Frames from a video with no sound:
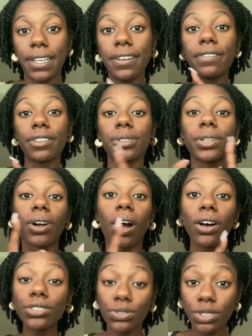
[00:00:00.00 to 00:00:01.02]
If the Lord
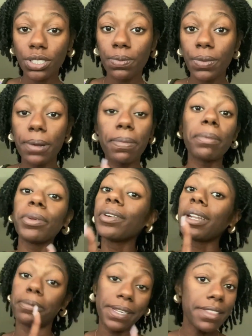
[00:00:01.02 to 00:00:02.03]
calls you somewhere, baby, you're going
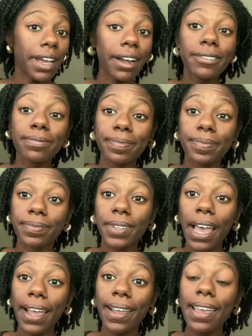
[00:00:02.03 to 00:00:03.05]
to be there.
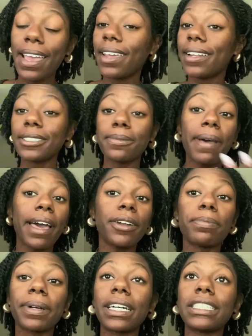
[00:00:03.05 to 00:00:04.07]
Okay? It doesn't matter,
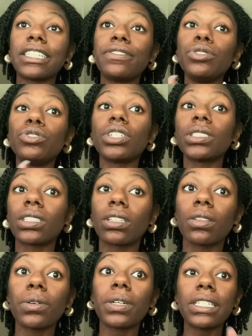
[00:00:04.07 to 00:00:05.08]
because if you trust in the
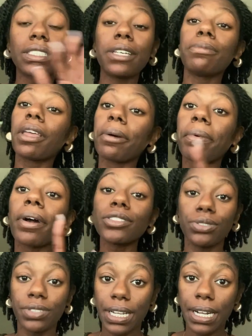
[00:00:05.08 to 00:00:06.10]
Lord, it's him that brought
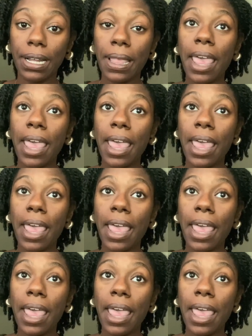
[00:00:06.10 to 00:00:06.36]
you there.